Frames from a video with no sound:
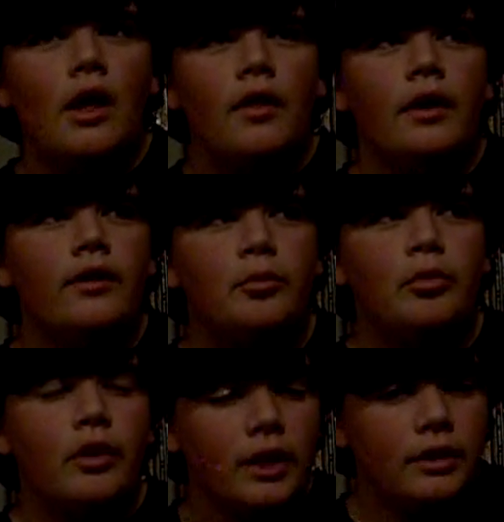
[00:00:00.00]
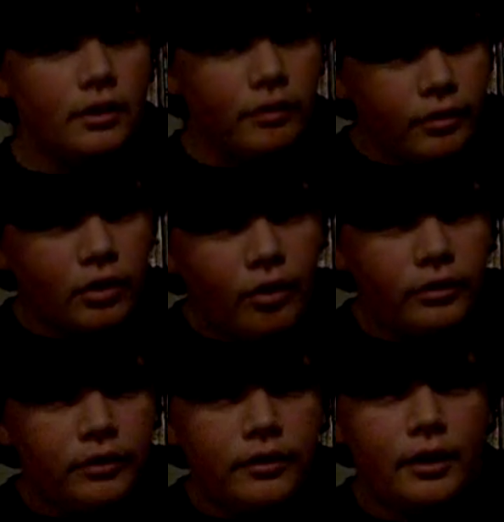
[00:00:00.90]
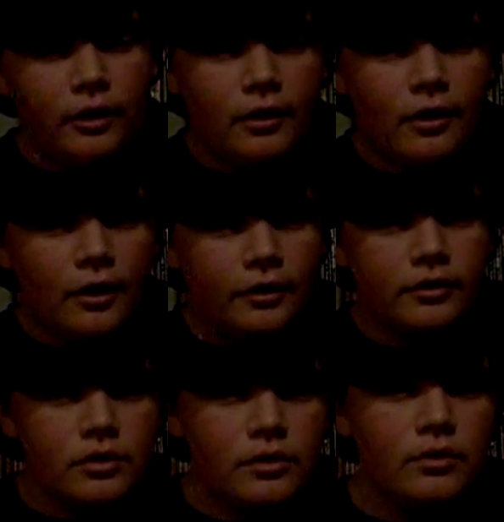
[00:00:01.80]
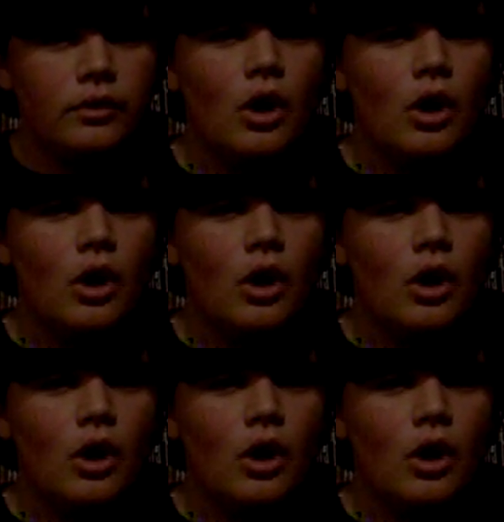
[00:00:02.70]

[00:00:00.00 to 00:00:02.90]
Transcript: It's pretty difficult, to tell you the honest truth,